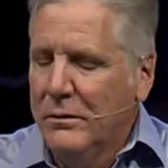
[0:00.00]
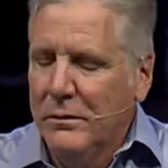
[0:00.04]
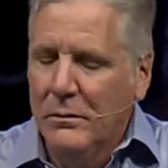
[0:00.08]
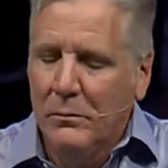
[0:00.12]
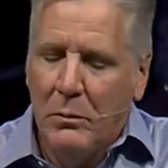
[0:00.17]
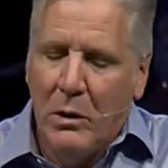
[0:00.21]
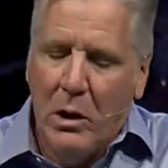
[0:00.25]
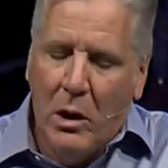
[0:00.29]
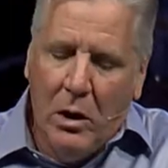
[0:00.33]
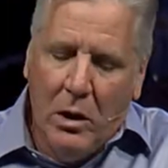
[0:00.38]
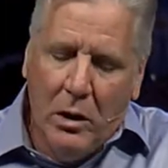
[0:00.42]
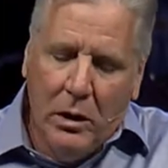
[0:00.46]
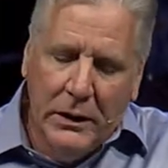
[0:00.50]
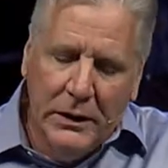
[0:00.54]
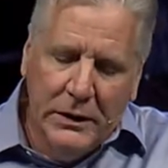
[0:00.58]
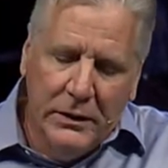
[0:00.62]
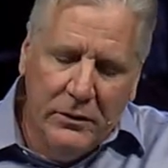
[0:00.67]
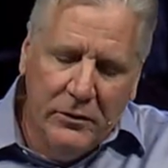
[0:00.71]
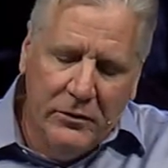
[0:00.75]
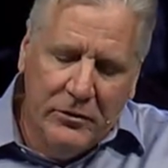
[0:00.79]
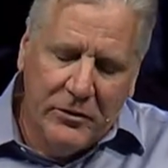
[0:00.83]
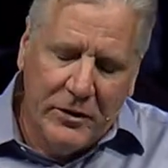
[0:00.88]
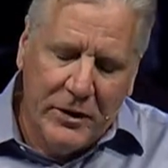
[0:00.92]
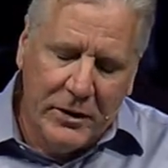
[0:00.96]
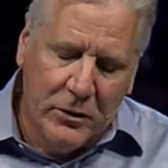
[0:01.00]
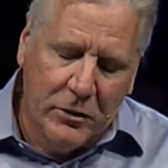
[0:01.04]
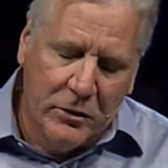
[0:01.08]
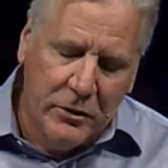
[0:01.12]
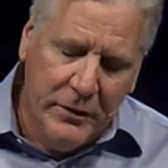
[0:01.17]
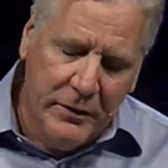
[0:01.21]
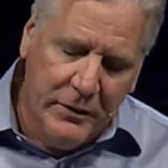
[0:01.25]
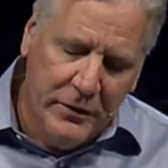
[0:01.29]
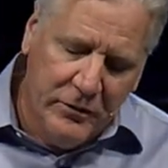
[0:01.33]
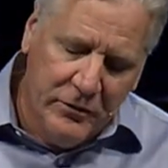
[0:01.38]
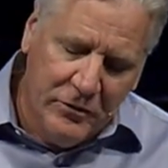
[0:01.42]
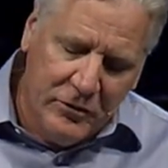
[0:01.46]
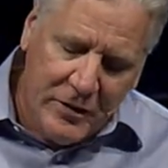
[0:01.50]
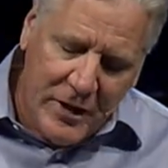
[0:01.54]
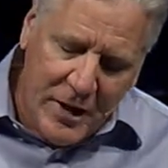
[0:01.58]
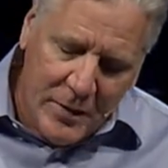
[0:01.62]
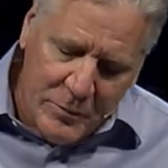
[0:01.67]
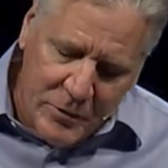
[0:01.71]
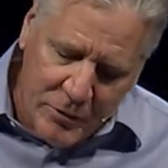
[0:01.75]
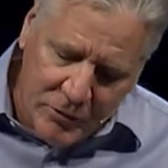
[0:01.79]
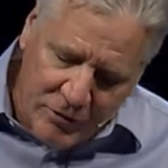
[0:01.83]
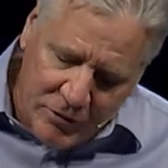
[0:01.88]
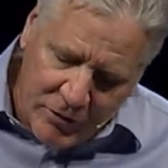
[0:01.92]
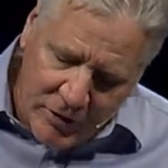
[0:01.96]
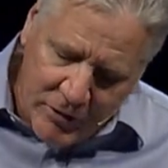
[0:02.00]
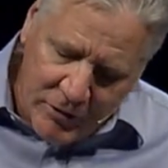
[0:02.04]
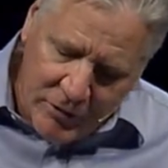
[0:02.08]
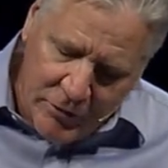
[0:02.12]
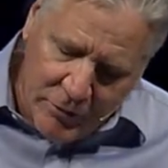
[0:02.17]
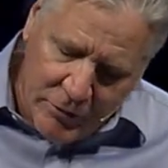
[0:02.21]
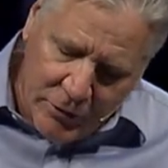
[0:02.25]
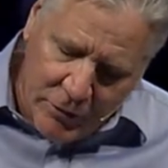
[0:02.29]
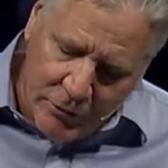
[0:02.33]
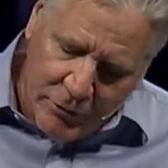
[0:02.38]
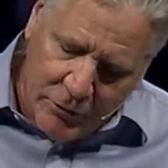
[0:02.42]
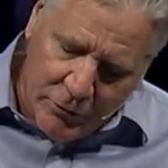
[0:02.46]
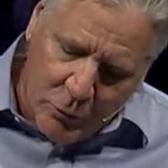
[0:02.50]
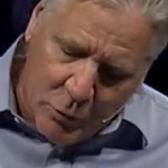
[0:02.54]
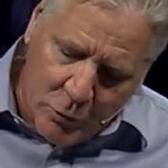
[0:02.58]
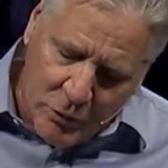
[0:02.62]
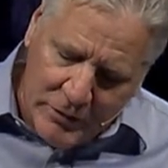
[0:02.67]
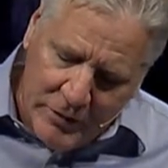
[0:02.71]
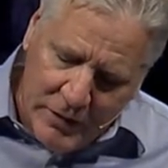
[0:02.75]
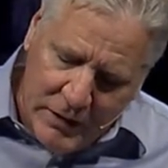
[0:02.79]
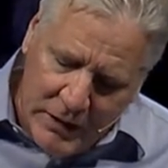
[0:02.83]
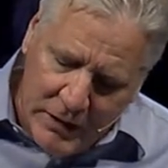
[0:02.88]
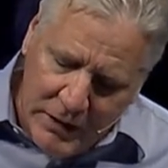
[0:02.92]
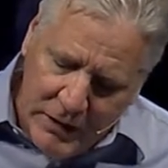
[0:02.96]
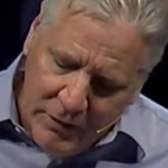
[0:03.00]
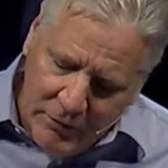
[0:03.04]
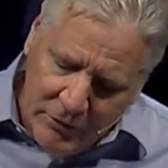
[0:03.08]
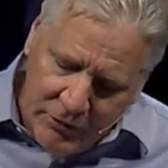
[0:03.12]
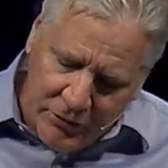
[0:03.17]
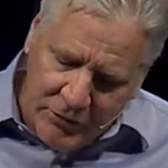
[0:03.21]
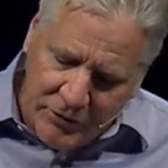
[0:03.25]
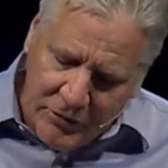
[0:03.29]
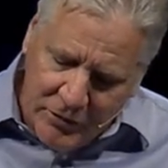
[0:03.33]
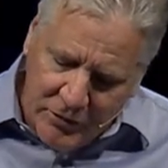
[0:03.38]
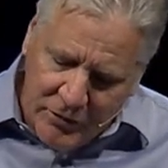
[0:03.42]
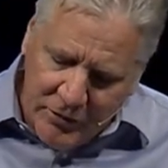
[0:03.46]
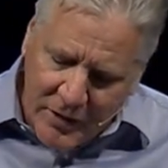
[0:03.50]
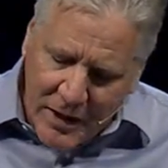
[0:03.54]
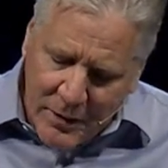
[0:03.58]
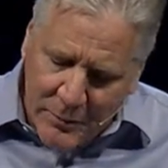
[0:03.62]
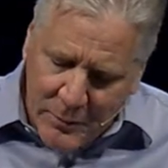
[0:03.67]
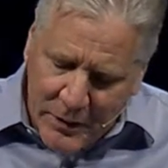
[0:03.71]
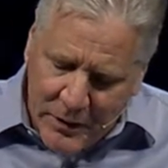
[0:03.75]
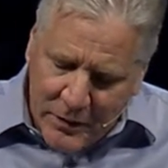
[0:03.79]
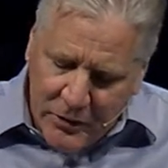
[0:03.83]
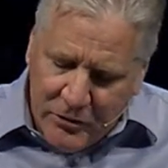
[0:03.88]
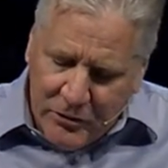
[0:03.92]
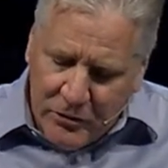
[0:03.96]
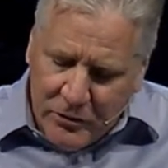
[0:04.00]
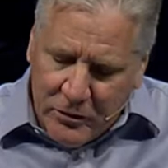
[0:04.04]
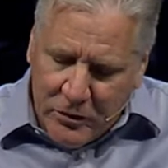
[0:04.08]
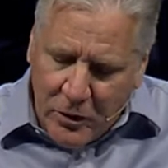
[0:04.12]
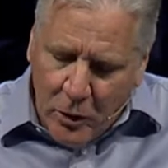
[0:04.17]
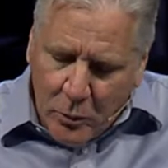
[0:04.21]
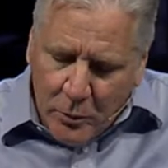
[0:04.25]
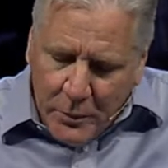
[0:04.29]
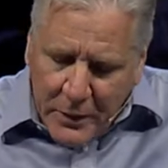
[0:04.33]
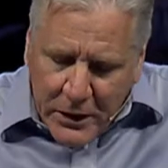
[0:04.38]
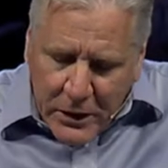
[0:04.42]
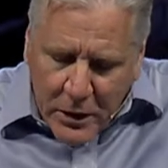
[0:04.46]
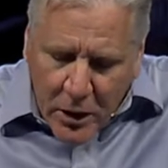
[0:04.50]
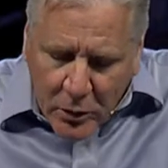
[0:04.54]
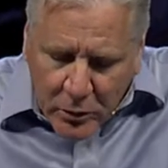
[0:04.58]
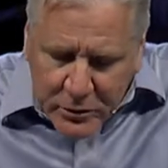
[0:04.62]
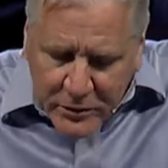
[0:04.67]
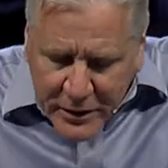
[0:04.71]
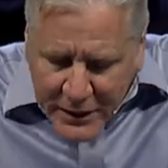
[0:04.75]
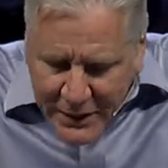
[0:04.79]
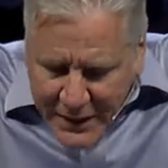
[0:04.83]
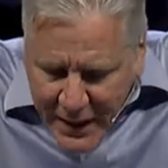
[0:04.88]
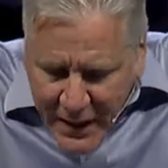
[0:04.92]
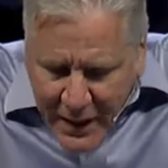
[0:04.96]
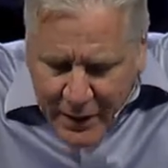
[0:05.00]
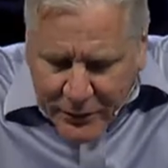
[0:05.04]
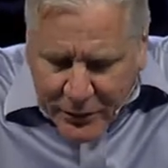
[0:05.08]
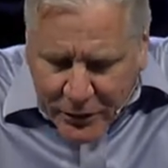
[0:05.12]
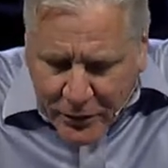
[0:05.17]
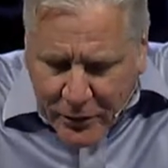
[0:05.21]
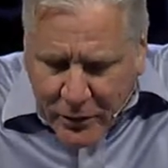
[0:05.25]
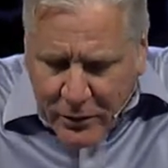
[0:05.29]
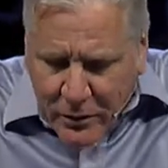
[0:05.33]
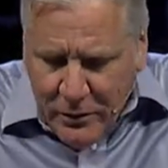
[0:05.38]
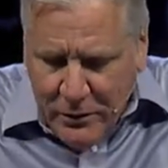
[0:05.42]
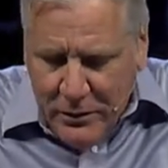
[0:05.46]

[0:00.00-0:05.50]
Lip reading: Paul in 2 Corinthians chapter 6 and verse 14 gives us this admonition: don't be yoked together